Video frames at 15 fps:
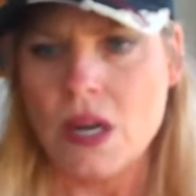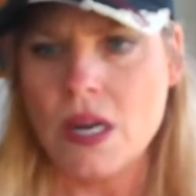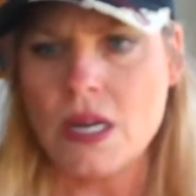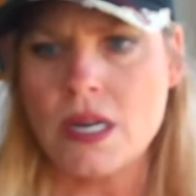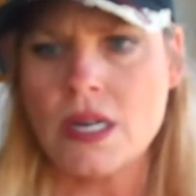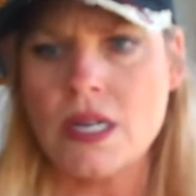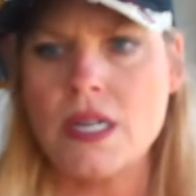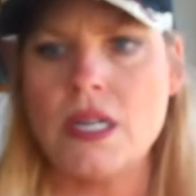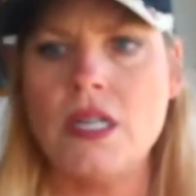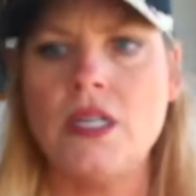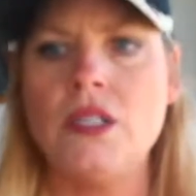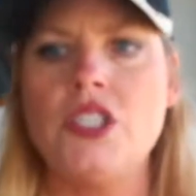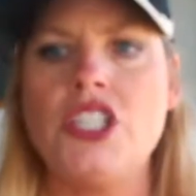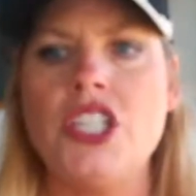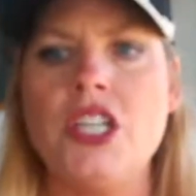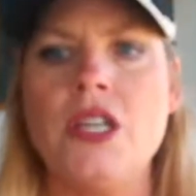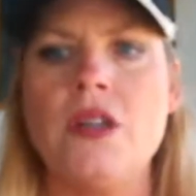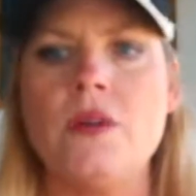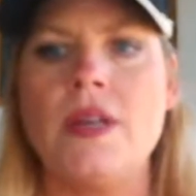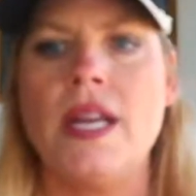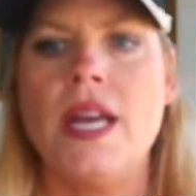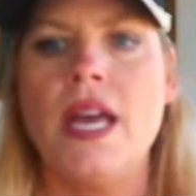Oh,
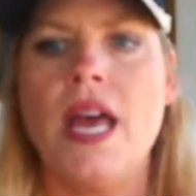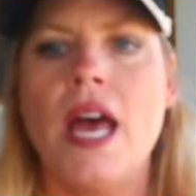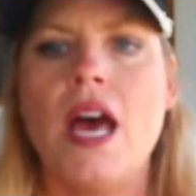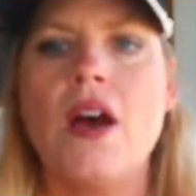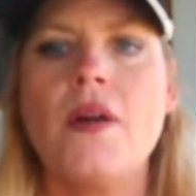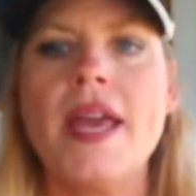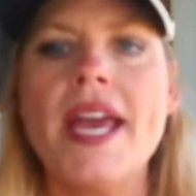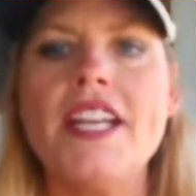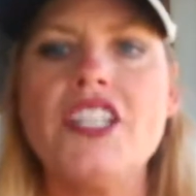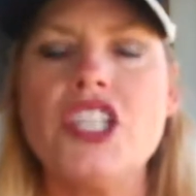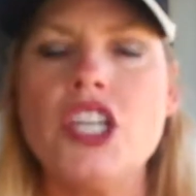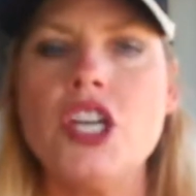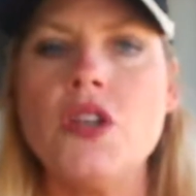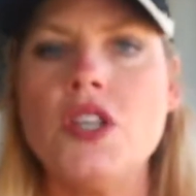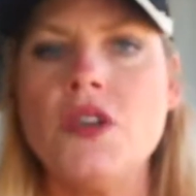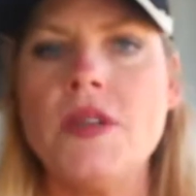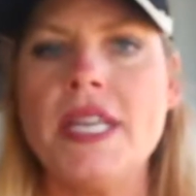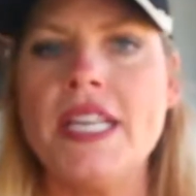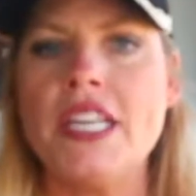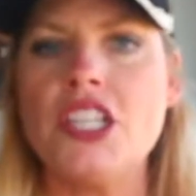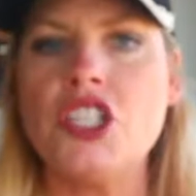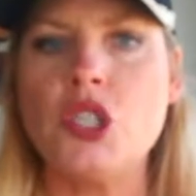June. Okay, June, you
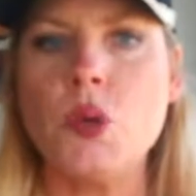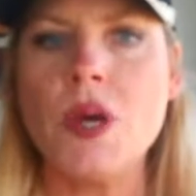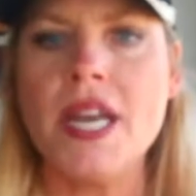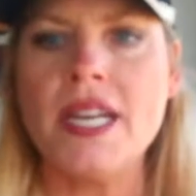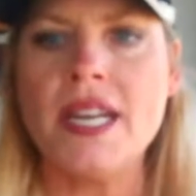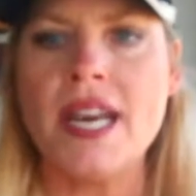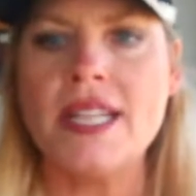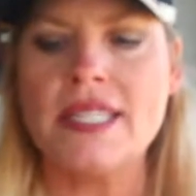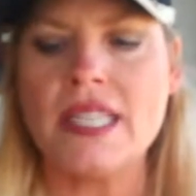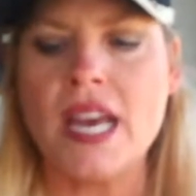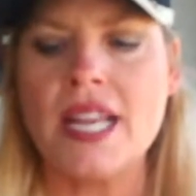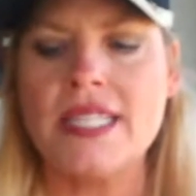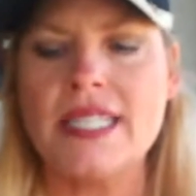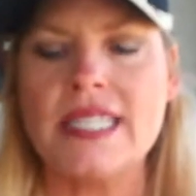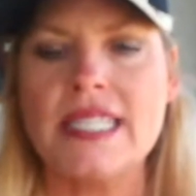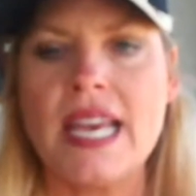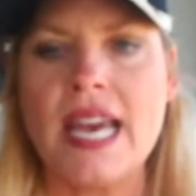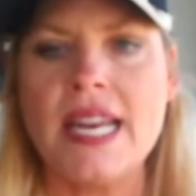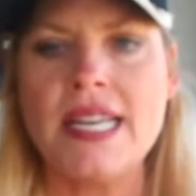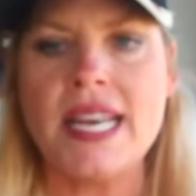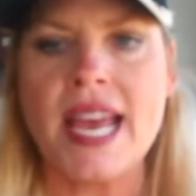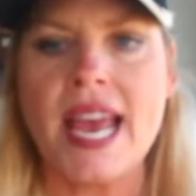need to join us on
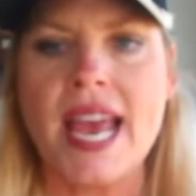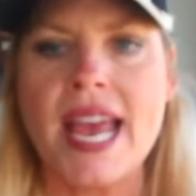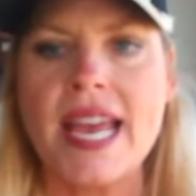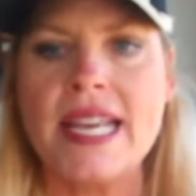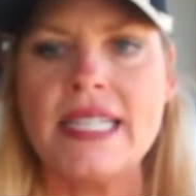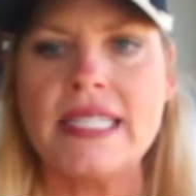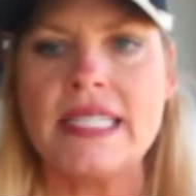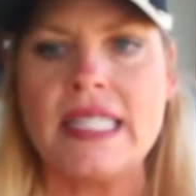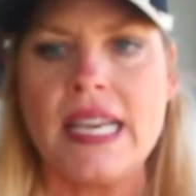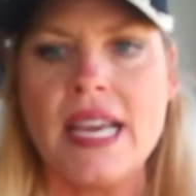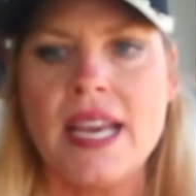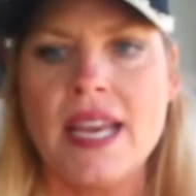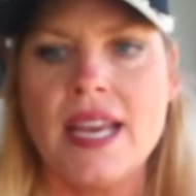Sundays.